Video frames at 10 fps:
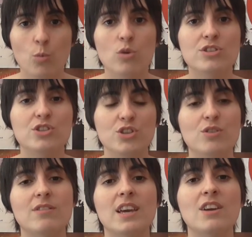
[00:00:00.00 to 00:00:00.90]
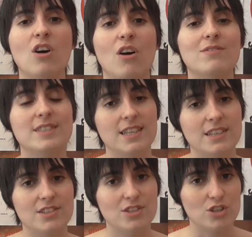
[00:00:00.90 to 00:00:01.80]
What did you think of
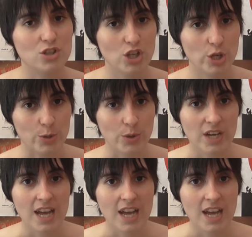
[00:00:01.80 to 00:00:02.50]
Sinister 2?